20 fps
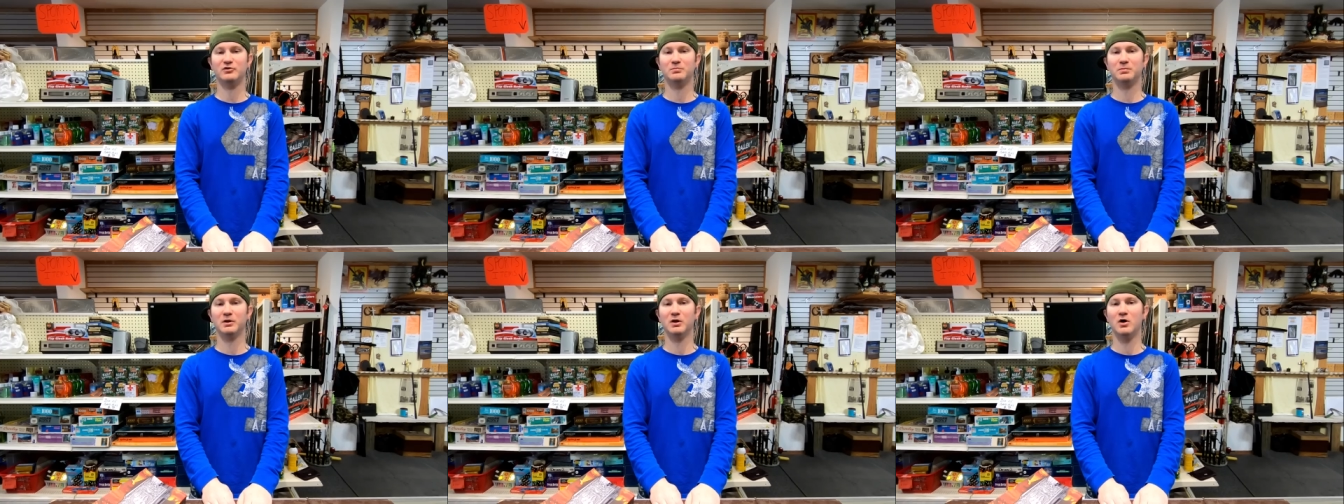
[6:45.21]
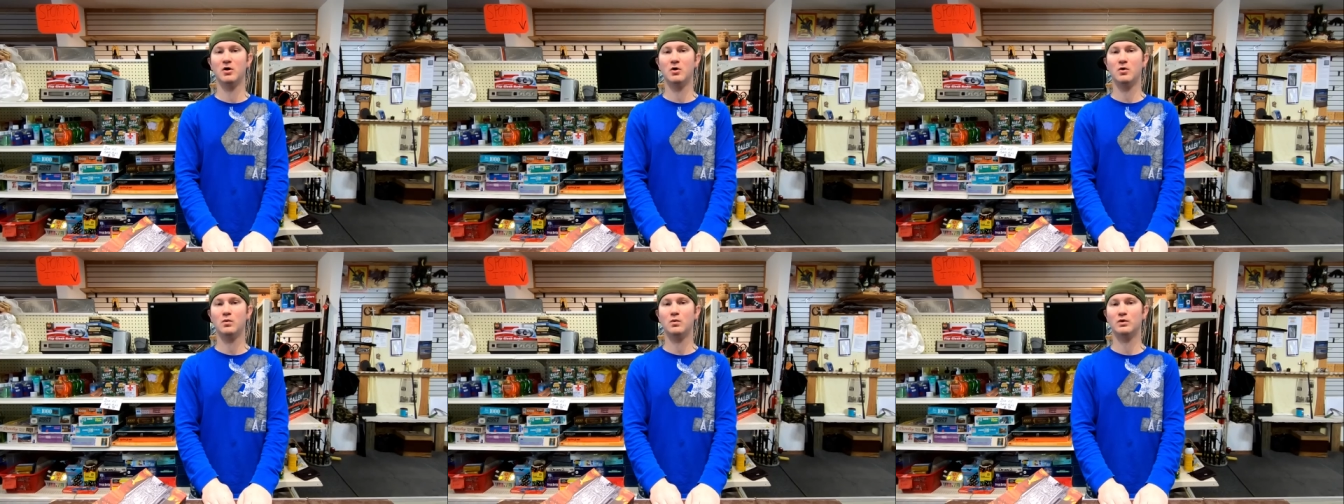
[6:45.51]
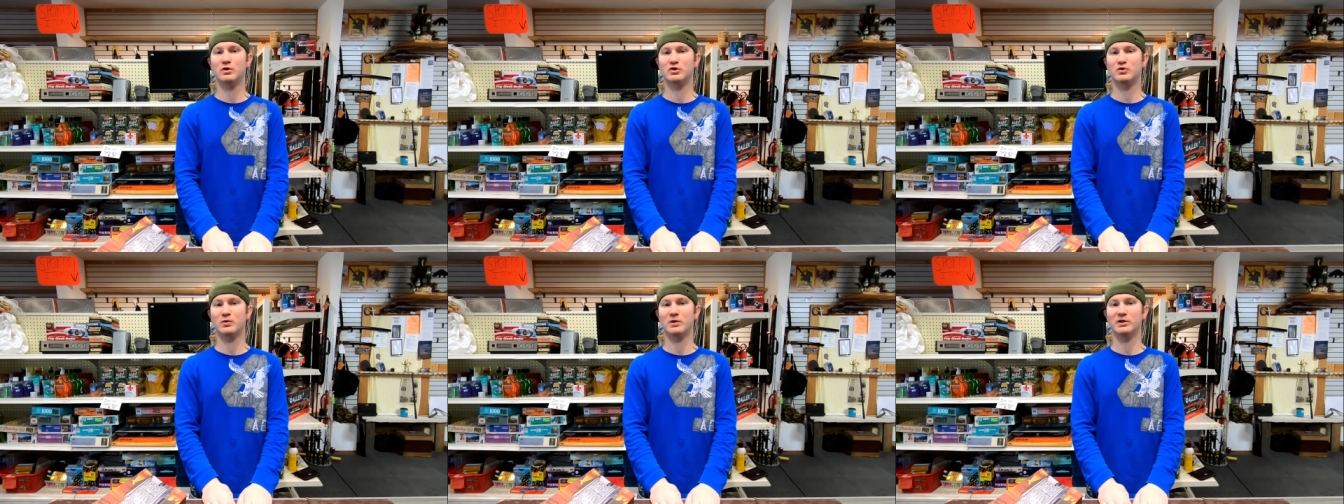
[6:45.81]
below
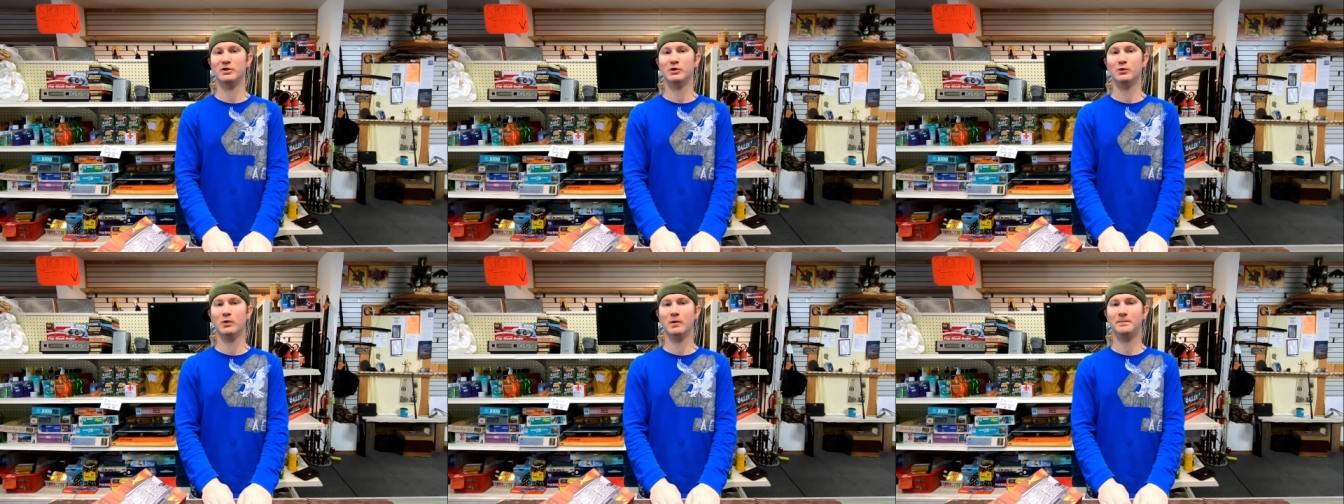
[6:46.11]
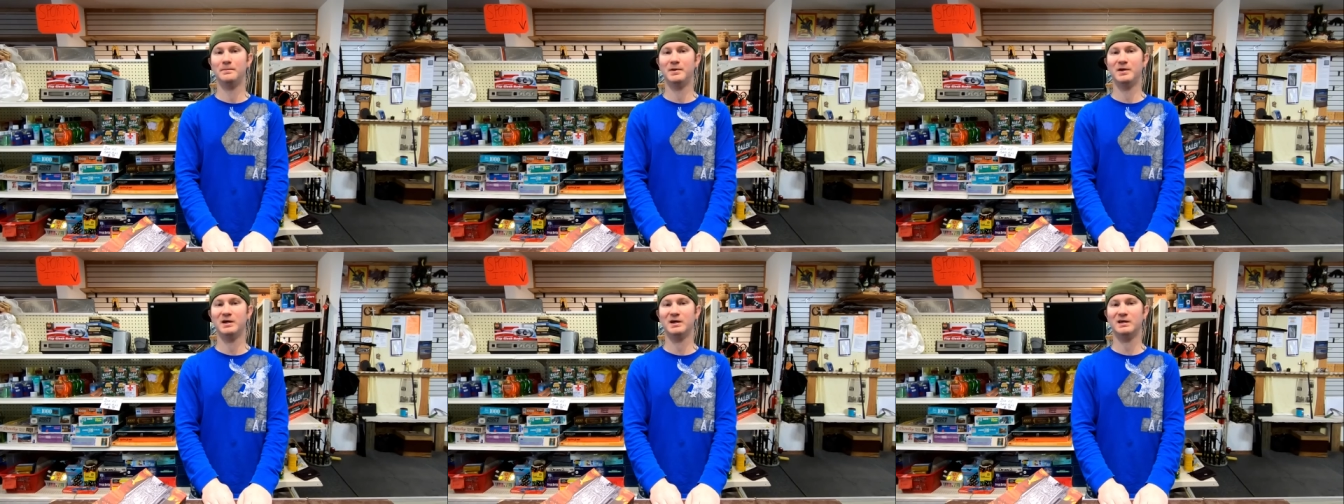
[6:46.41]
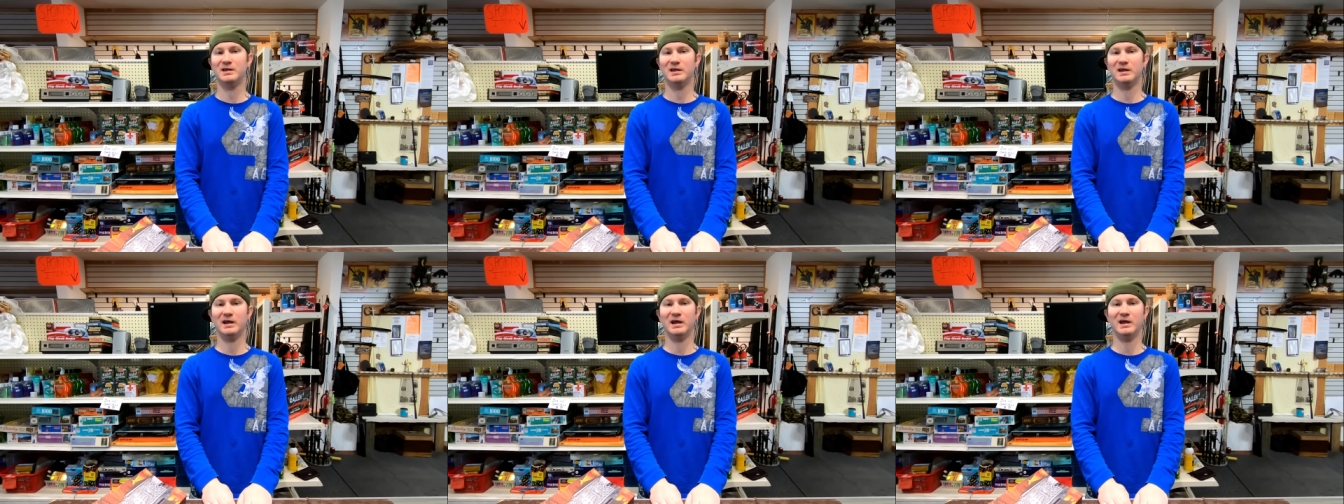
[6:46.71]
which one you would
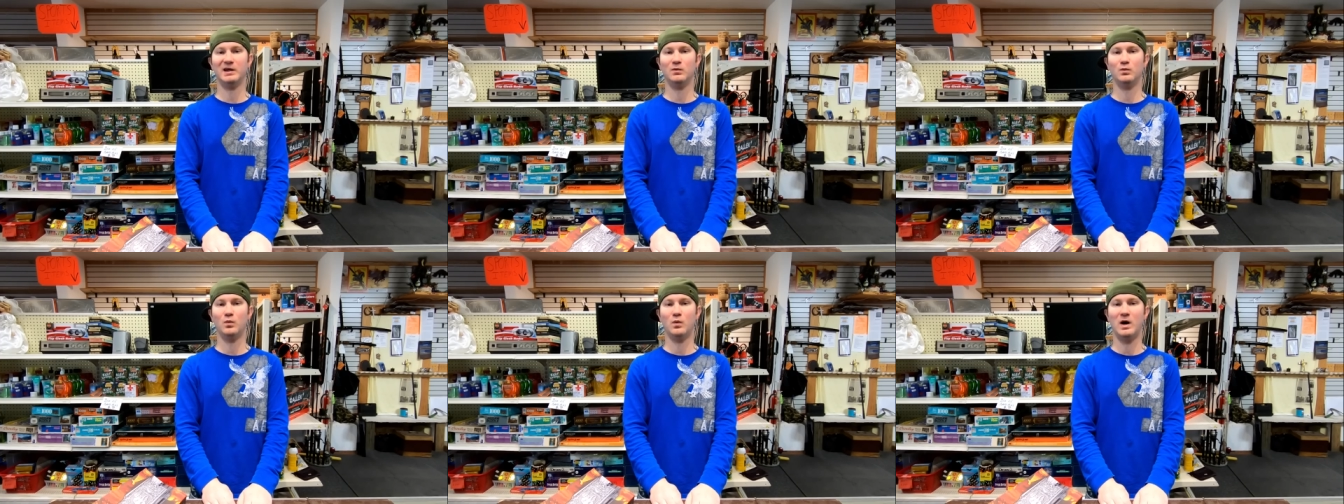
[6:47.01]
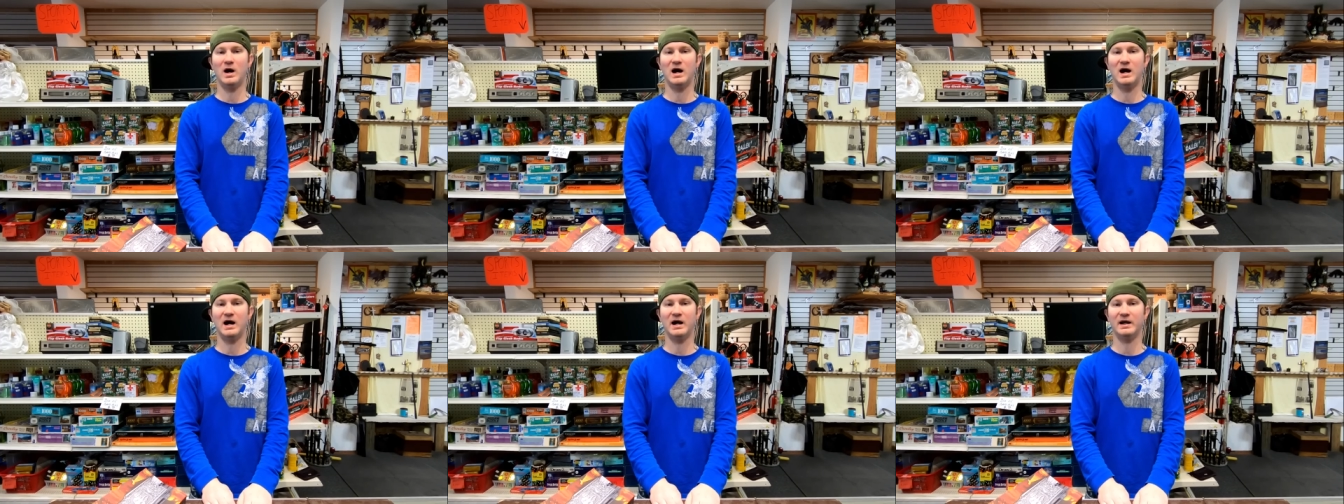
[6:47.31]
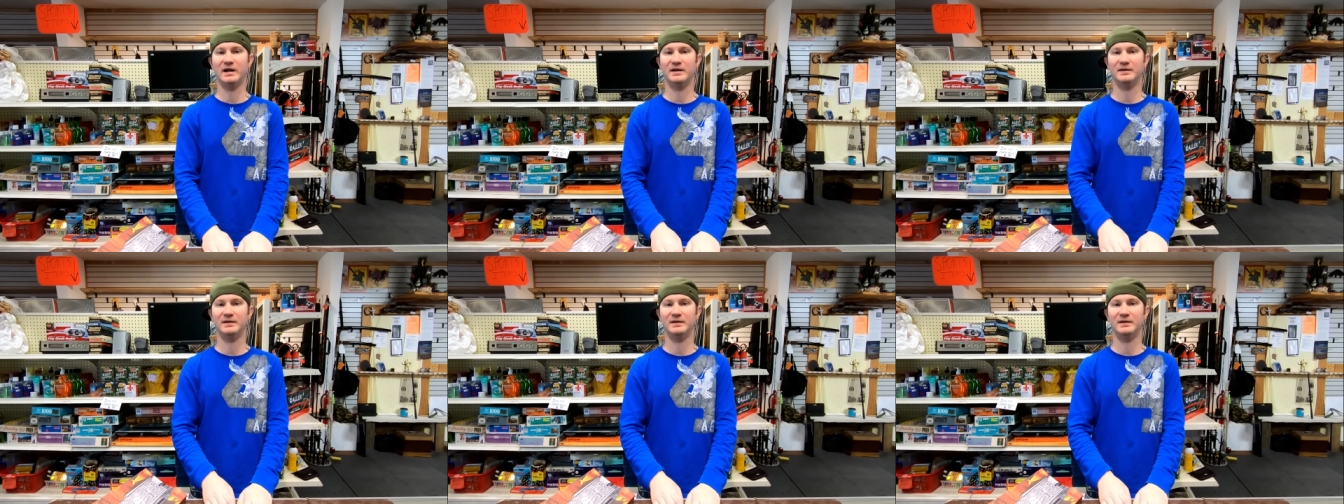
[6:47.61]
pick and why.